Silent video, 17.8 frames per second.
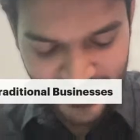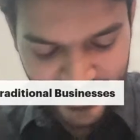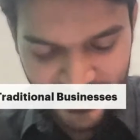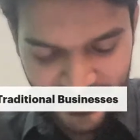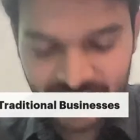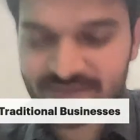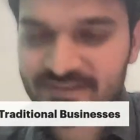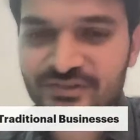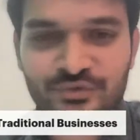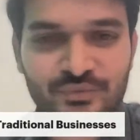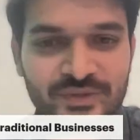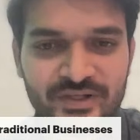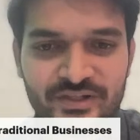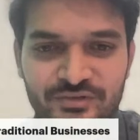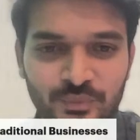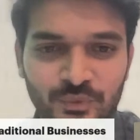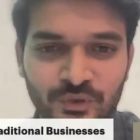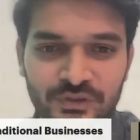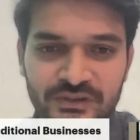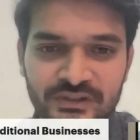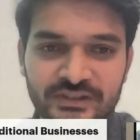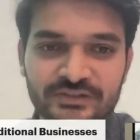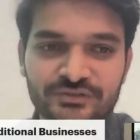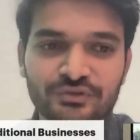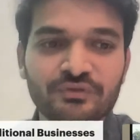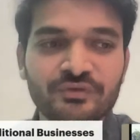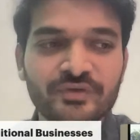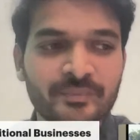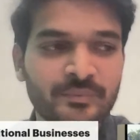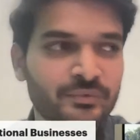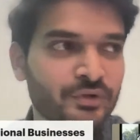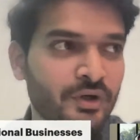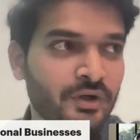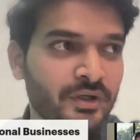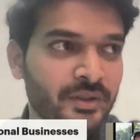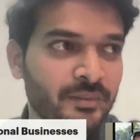Yeah, just very small things. So we
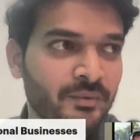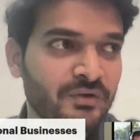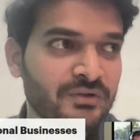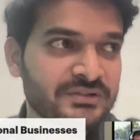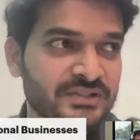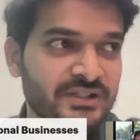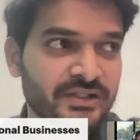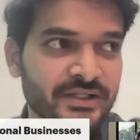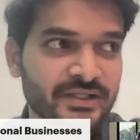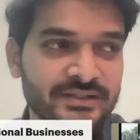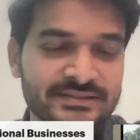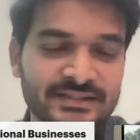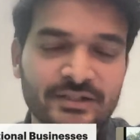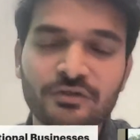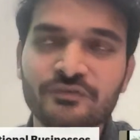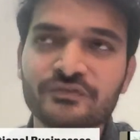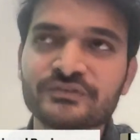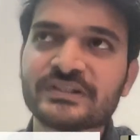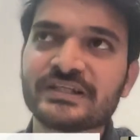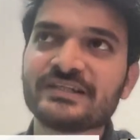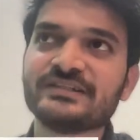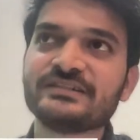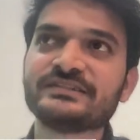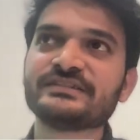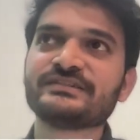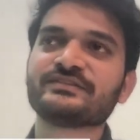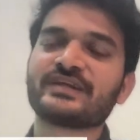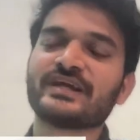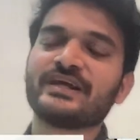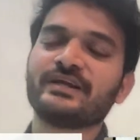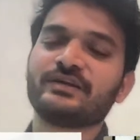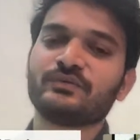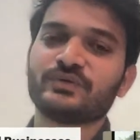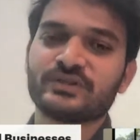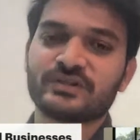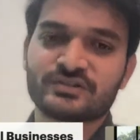talked about certain set of challenges,
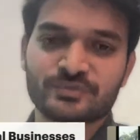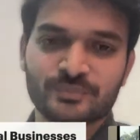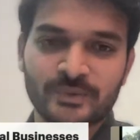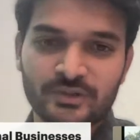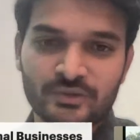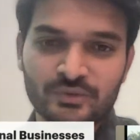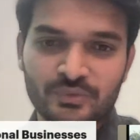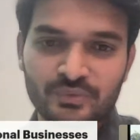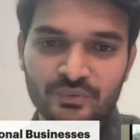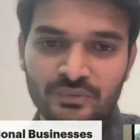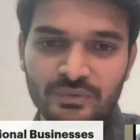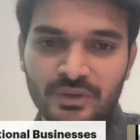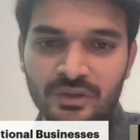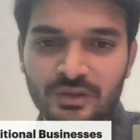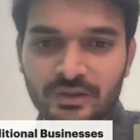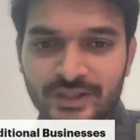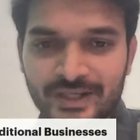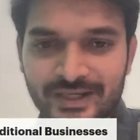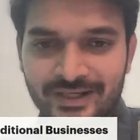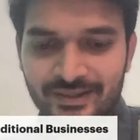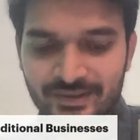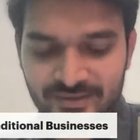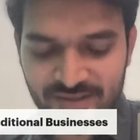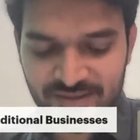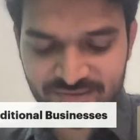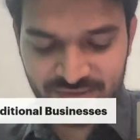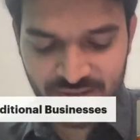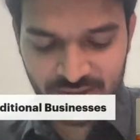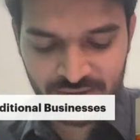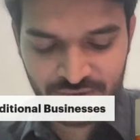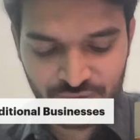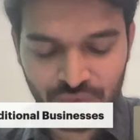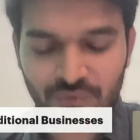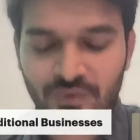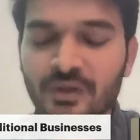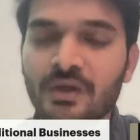right, with respect to getting things done.
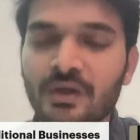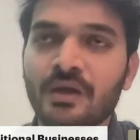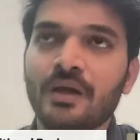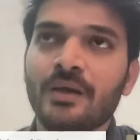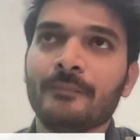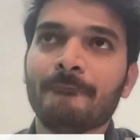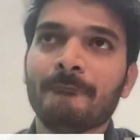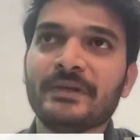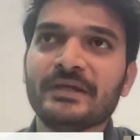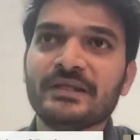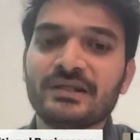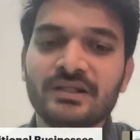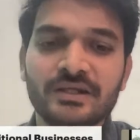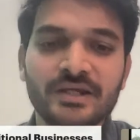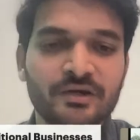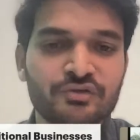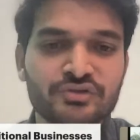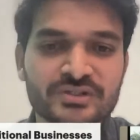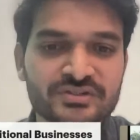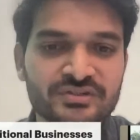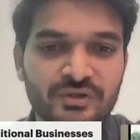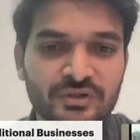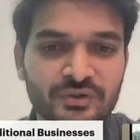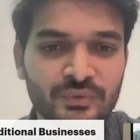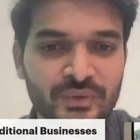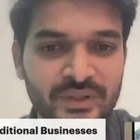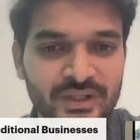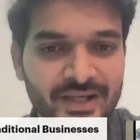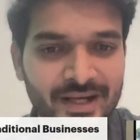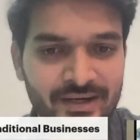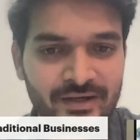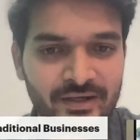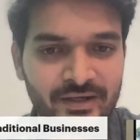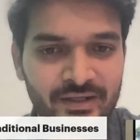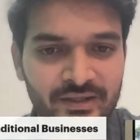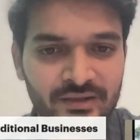So mainly, I would just want to
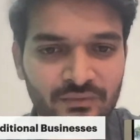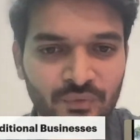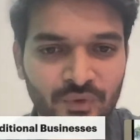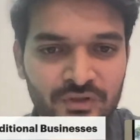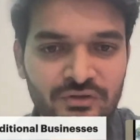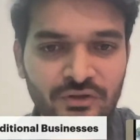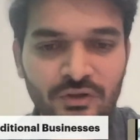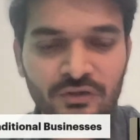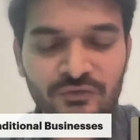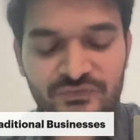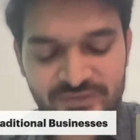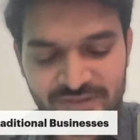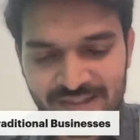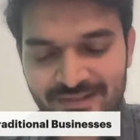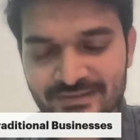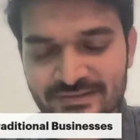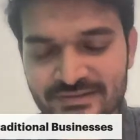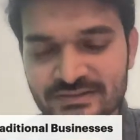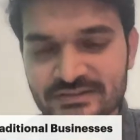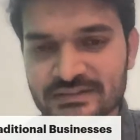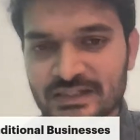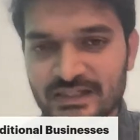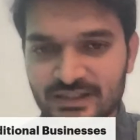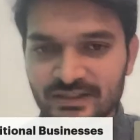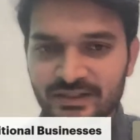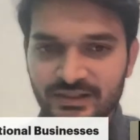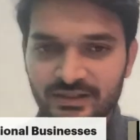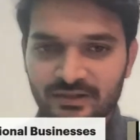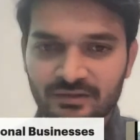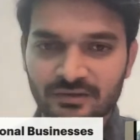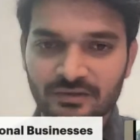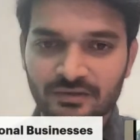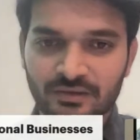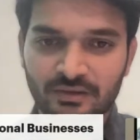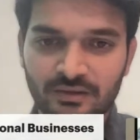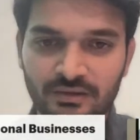reiterate what sort of challenges are there
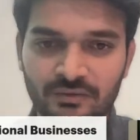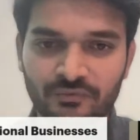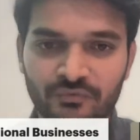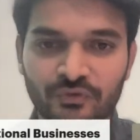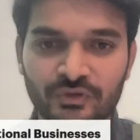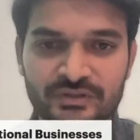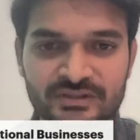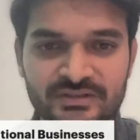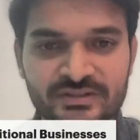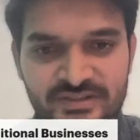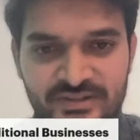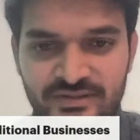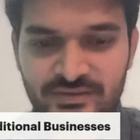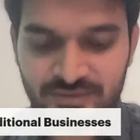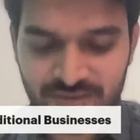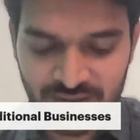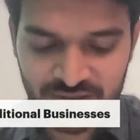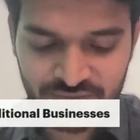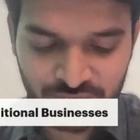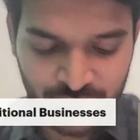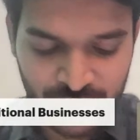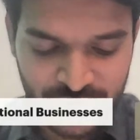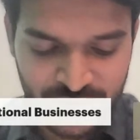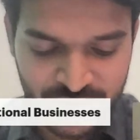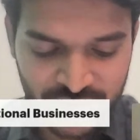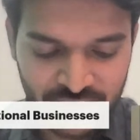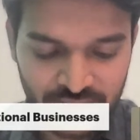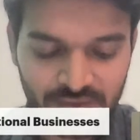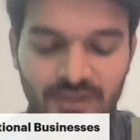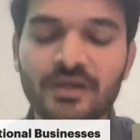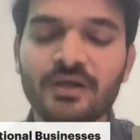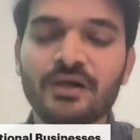for the digital transformation.